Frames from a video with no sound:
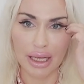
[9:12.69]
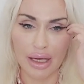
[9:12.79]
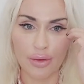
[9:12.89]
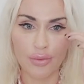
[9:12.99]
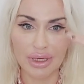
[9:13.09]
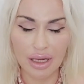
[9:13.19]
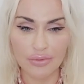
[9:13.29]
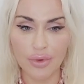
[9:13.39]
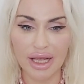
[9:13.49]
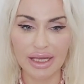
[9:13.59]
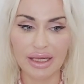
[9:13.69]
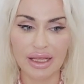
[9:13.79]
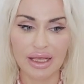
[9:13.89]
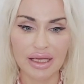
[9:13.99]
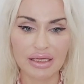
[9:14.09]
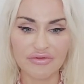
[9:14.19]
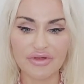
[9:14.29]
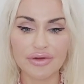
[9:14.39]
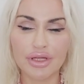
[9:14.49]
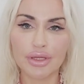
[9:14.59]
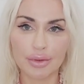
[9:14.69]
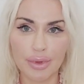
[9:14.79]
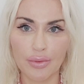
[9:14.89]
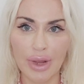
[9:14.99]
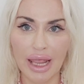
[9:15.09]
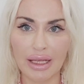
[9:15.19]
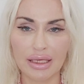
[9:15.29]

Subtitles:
one-on-one in a very human way,